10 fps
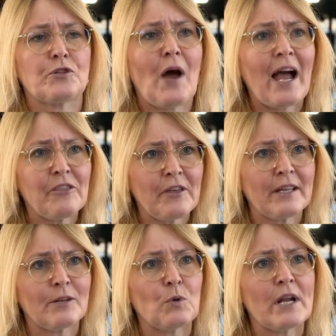So I
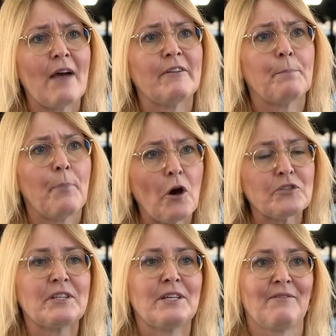think it will have a
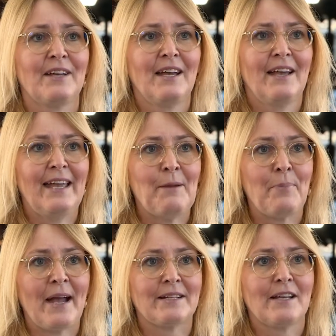positive
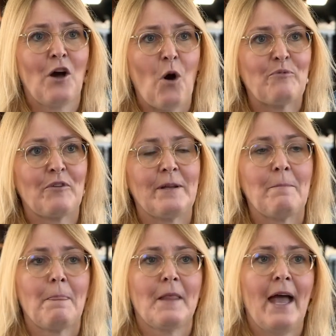impact, hopefully.
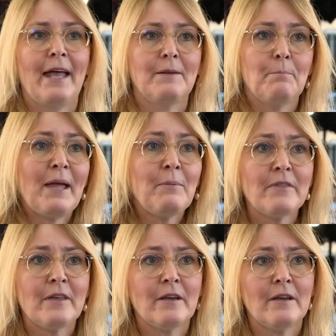And maybe
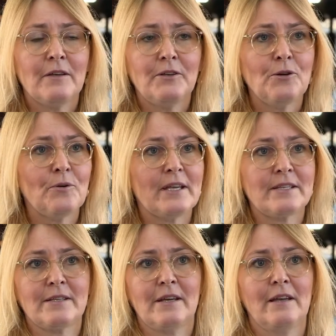the
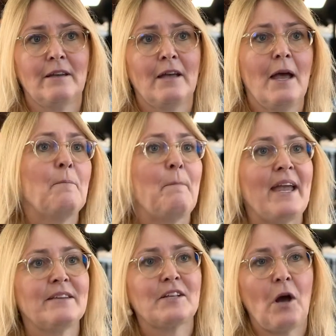US
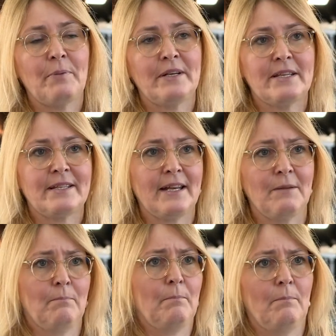based companies,
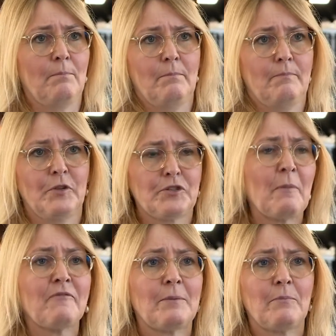some
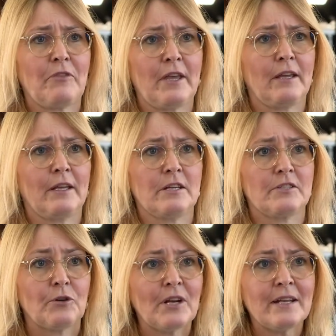of them think it
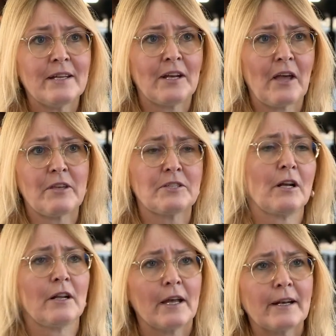is a good idea and others
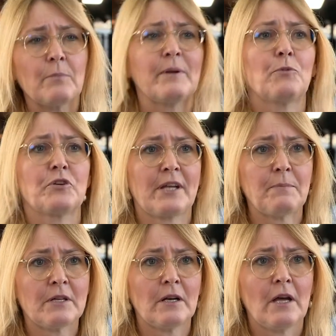are a little bit more
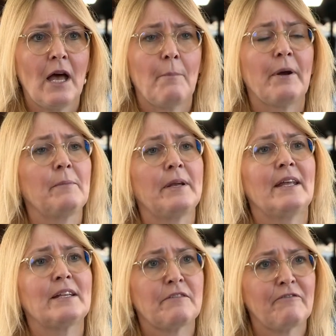skeptical, but I mean,
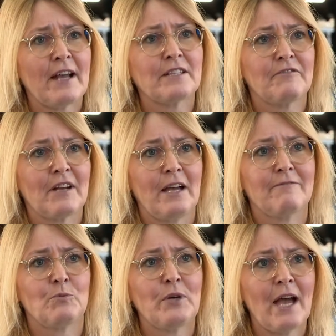it's a fact of
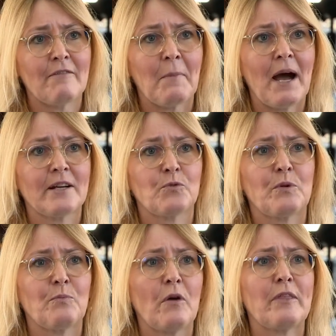life. We have a market
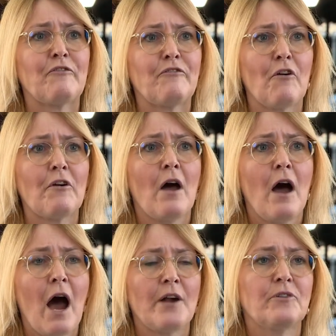with more than
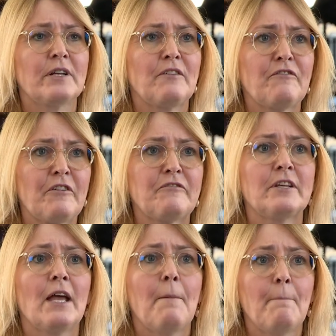
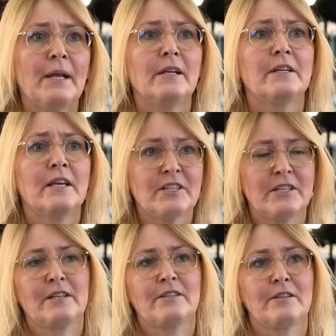450 million
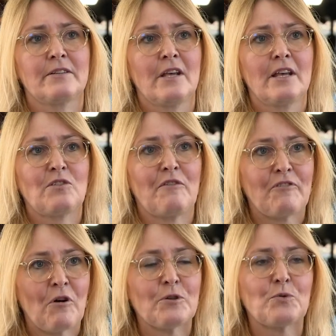citizens. So
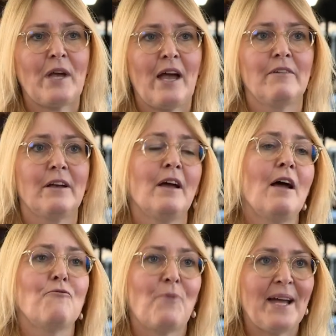of course we have a
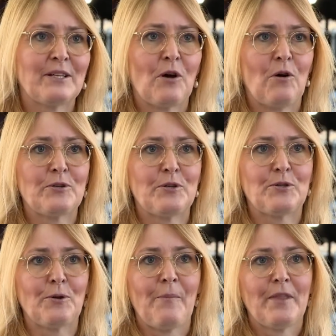right also
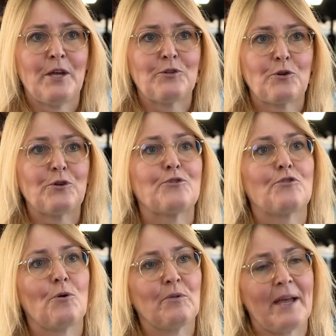to
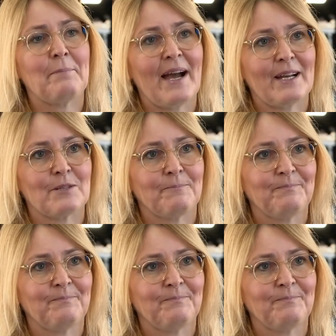control that market.